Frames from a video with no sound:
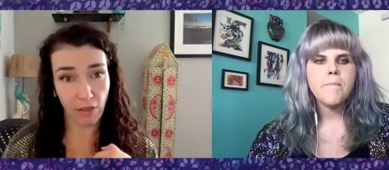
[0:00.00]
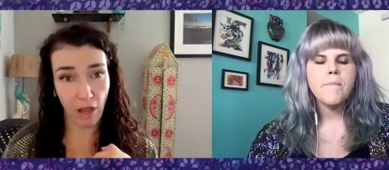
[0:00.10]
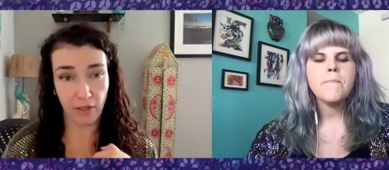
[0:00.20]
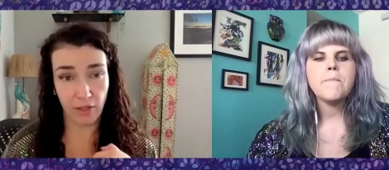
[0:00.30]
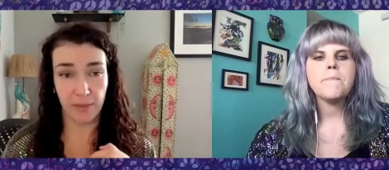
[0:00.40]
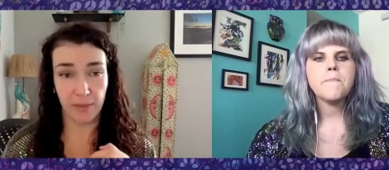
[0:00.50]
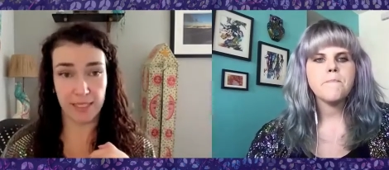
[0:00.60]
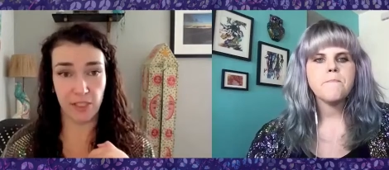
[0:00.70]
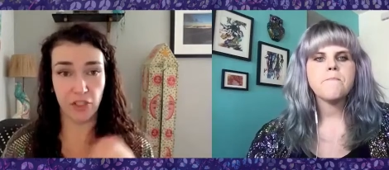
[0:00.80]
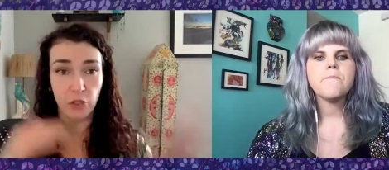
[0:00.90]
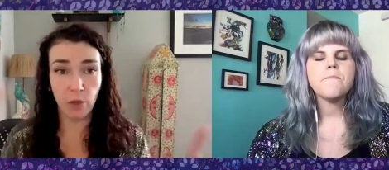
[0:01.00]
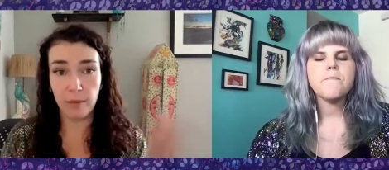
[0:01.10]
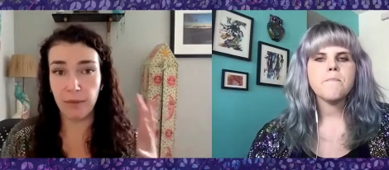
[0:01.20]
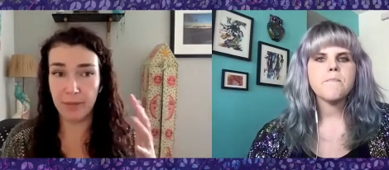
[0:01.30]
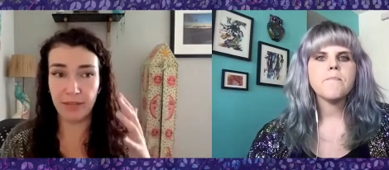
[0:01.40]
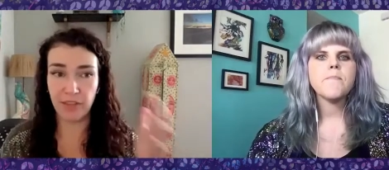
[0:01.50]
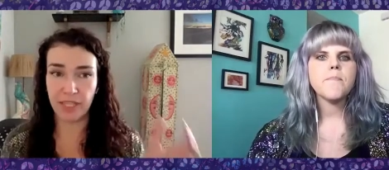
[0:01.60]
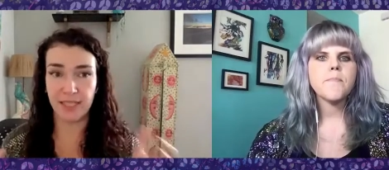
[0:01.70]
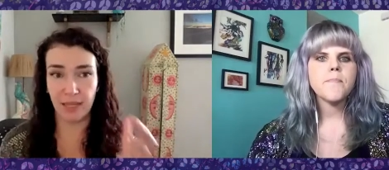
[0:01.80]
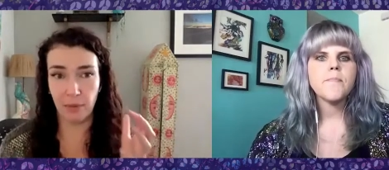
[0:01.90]
Speaker 1: a lot in our business. Do you want to maybe give
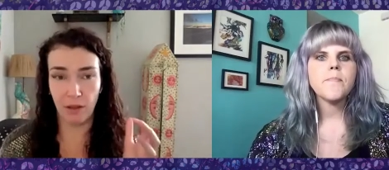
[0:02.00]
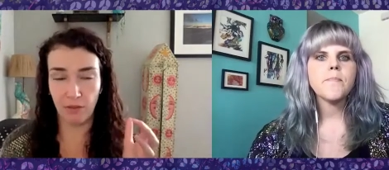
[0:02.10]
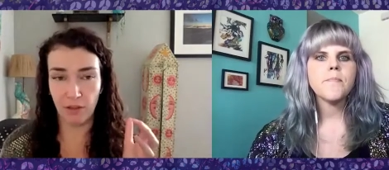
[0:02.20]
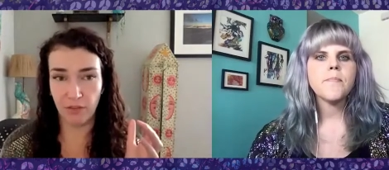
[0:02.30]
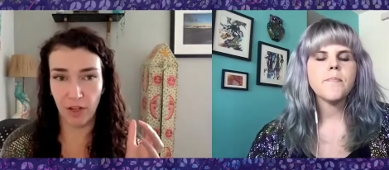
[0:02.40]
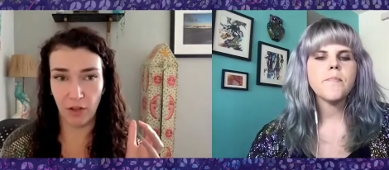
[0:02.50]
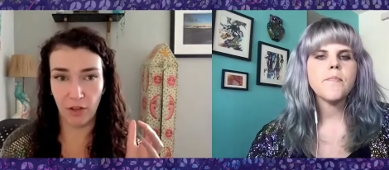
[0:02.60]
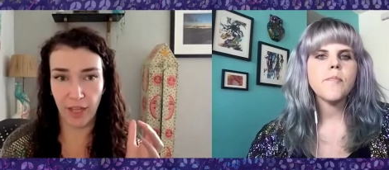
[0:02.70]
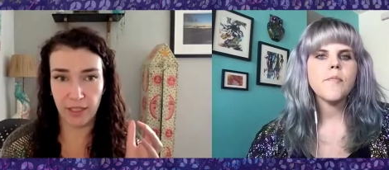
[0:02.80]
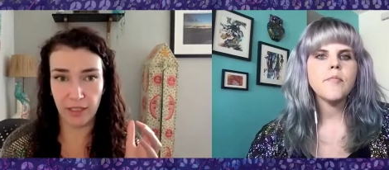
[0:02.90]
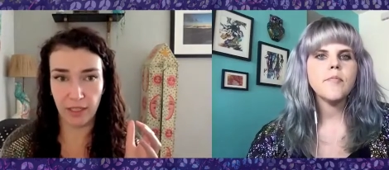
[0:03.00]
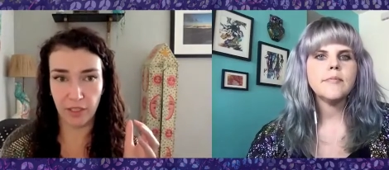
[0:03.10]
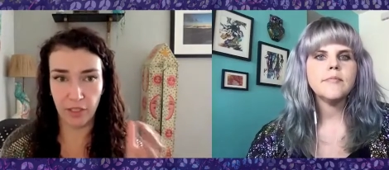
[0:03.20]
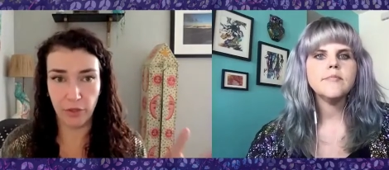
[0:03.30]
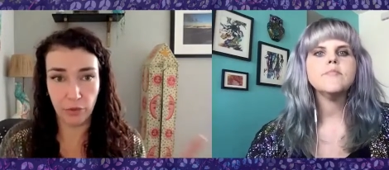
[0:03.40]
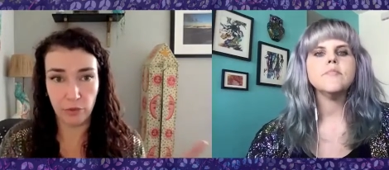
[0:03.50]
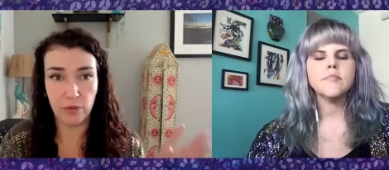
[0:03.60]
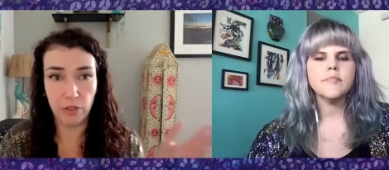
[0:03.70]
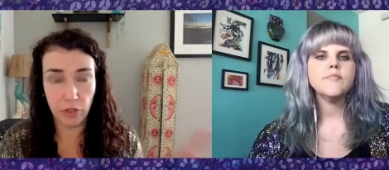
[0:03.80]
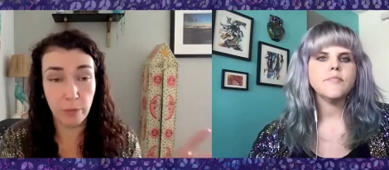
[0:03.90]
an example of a funnel that, you know,
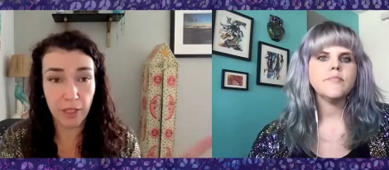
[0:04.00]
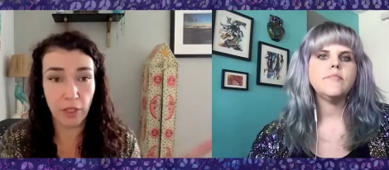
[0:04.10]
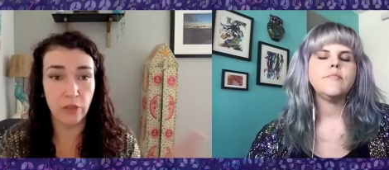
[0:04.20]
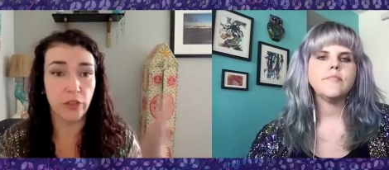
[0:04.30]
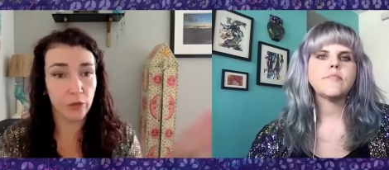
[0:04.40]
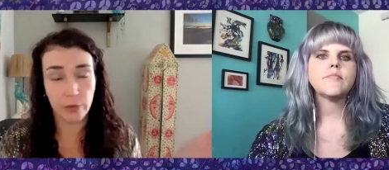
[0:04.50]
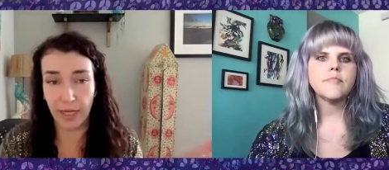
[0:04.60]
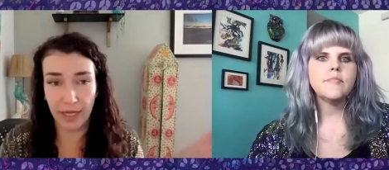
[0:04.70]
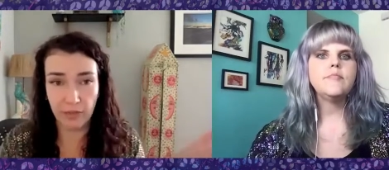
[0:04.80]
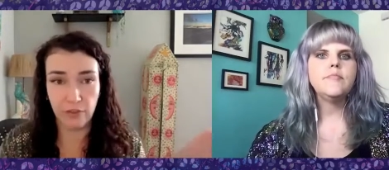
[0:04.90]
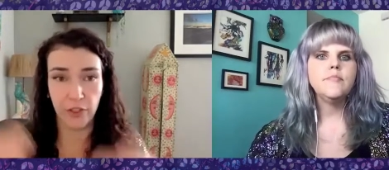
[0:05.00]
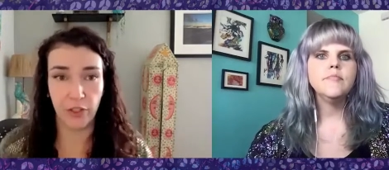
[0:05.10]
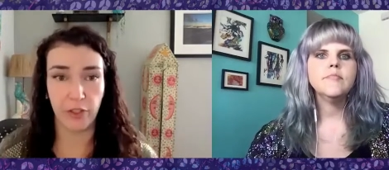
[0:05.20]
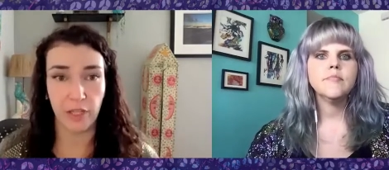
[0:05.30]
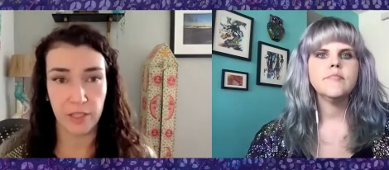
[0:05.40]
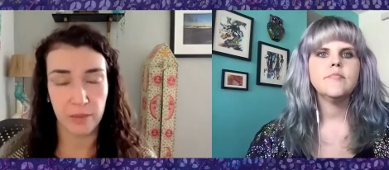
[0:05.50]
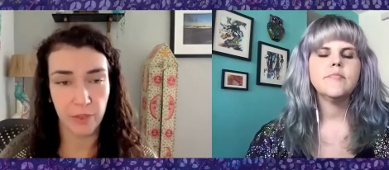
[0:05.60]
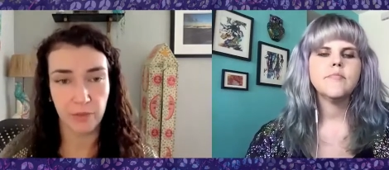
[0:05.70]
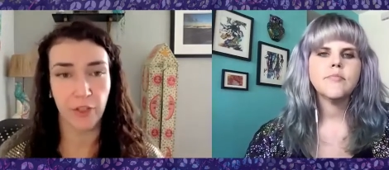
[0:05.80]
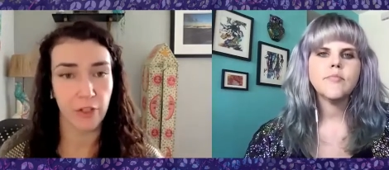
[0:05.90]
you, you build or you create for your
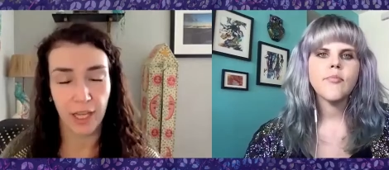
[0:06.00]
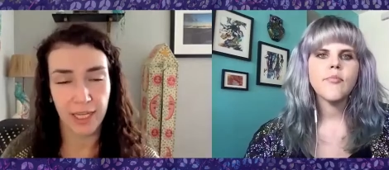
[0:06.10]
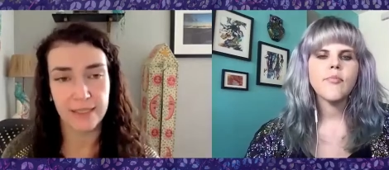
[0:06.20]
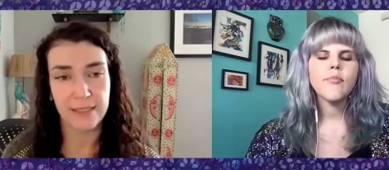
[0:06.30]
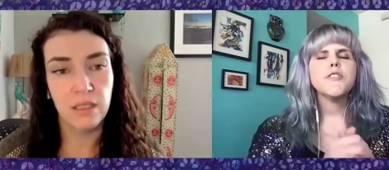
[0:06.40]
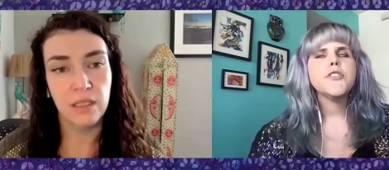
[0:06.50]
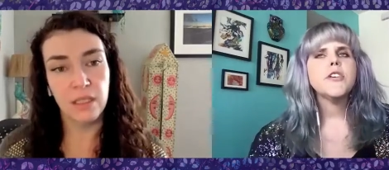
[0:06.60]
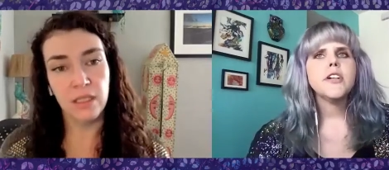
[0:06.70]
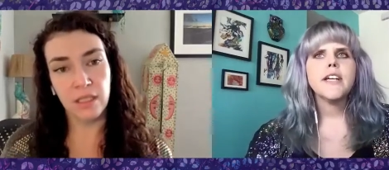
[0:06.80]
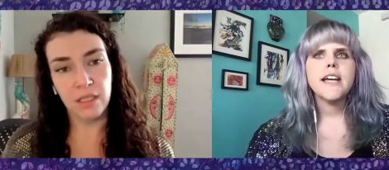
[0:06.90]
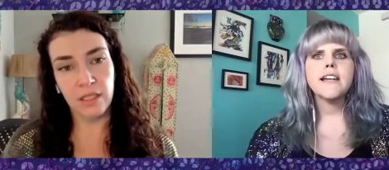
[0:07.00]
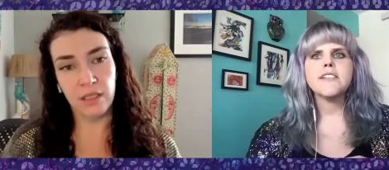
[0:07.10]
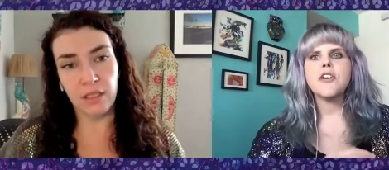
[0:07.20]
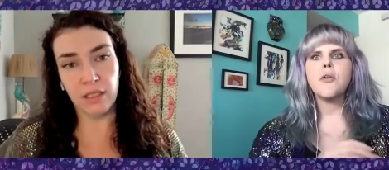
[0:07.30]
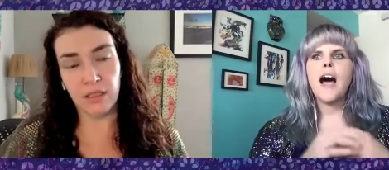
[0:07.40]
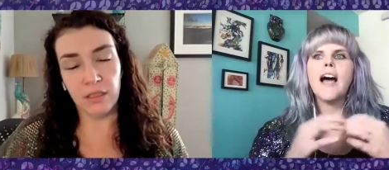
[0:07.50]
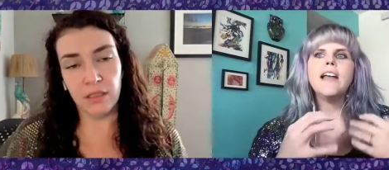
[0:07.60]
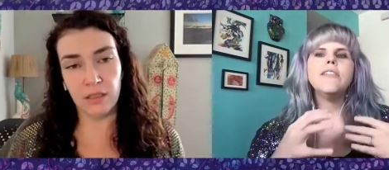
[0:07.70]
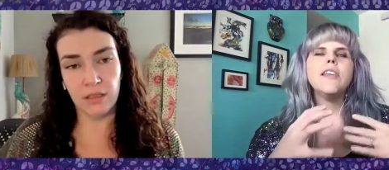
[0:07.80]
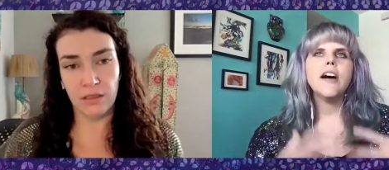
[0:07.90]
customer,
Speaker 2: for your clients? For sure. Yeah. So
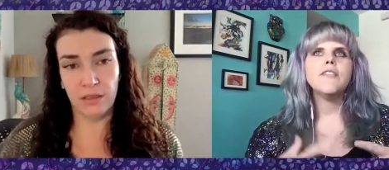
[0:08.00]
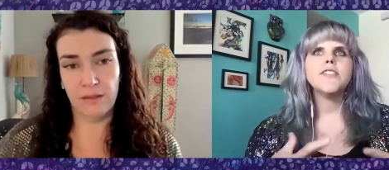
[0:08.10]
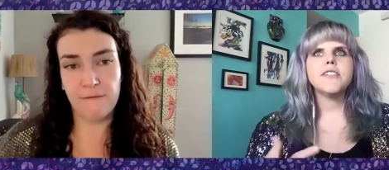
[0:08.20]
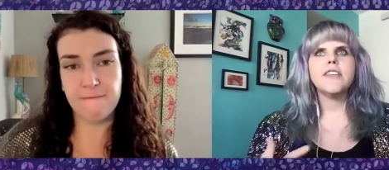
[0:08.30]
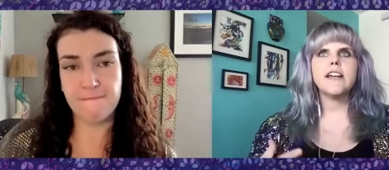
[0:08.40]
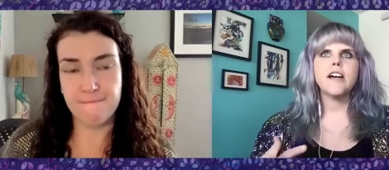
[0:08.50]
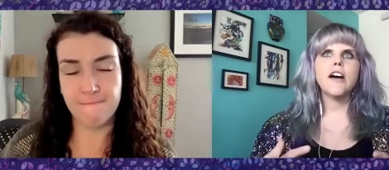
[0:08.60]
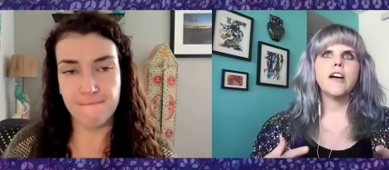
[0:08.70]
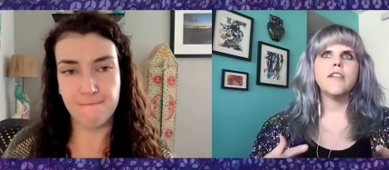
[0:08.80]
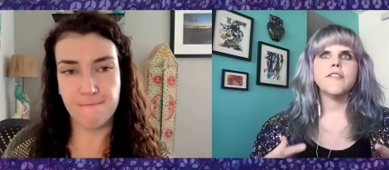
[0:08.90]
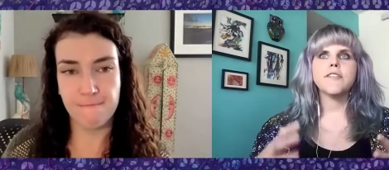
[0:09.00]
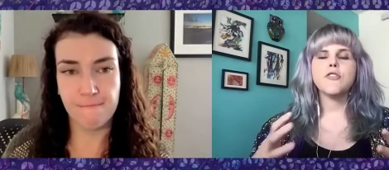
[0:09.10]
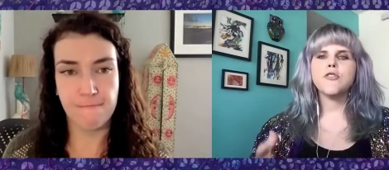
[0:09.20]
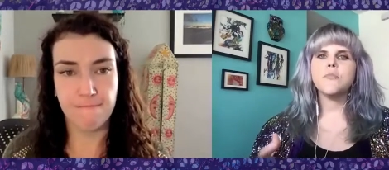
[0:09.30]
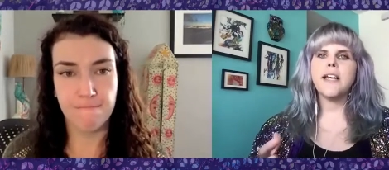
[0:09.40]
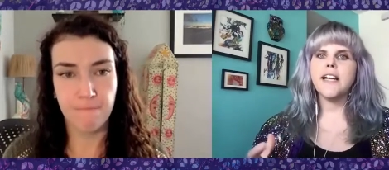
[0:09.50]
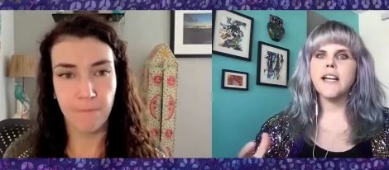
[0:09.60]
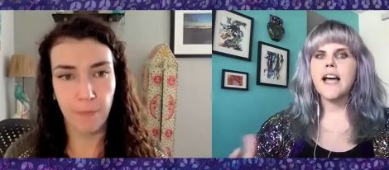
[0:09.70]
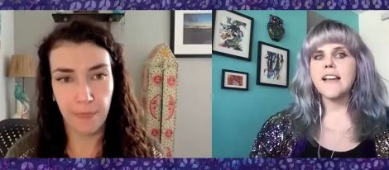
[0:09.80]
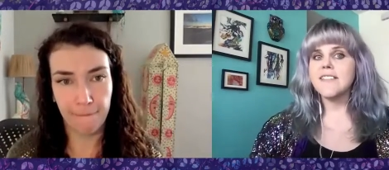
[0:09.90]
I love to think of social
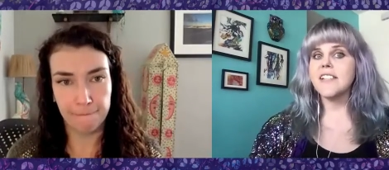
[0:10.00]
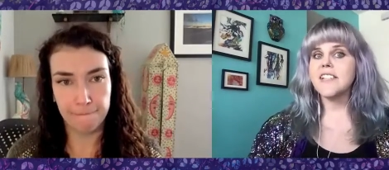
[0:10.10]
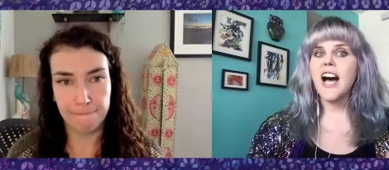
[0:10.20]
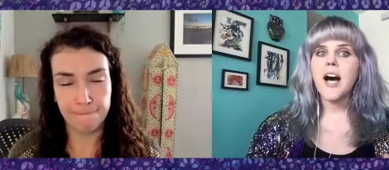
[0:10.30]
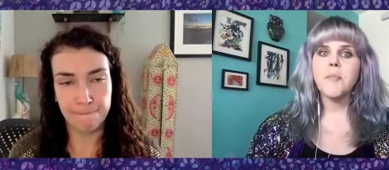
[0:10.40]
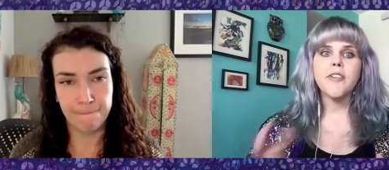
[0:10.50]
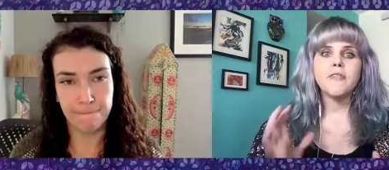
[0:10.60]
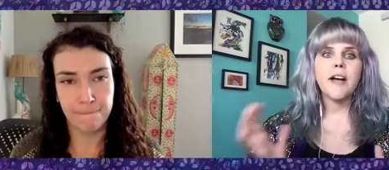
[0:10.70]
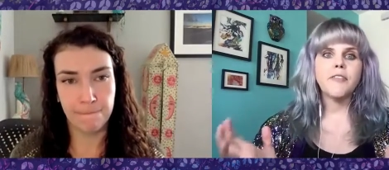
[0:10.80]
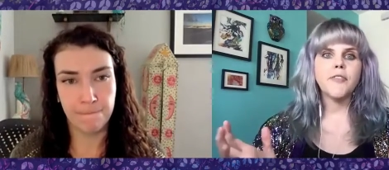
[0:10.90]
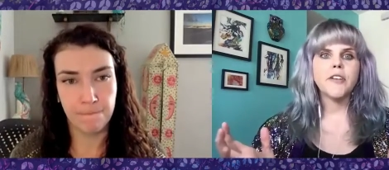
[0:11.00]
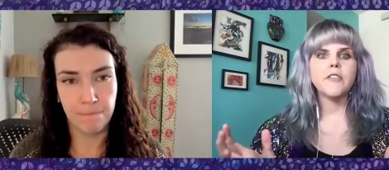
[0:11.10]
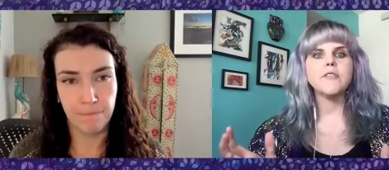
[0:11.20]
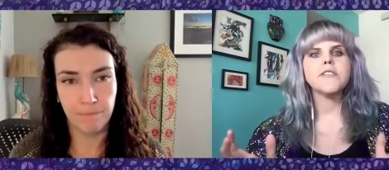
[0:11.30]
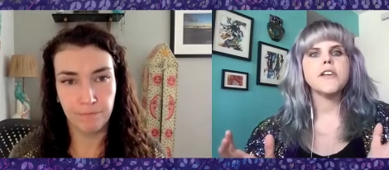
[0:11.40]
media as the top of my funnel.